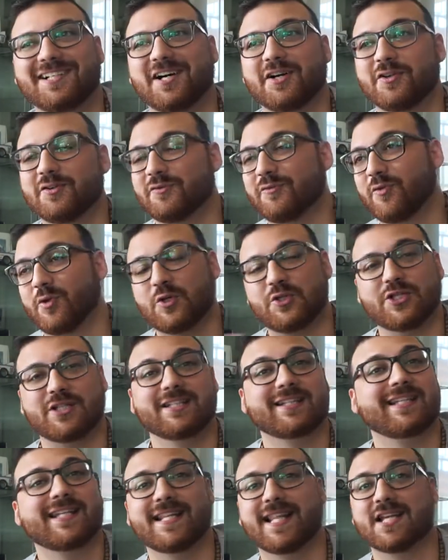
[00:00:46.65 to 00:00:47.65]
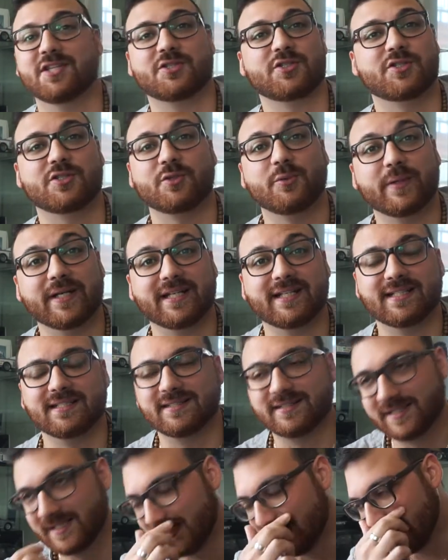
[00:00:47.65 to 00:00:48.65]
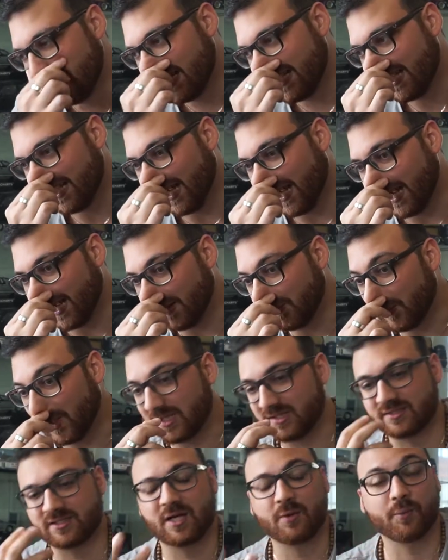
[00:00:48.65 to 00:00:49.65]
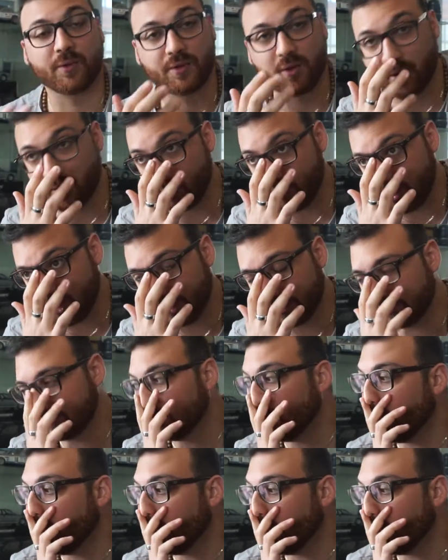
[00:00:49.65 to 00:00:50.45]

Unfortunately, that's just the way it is. I'll start with Auto Art.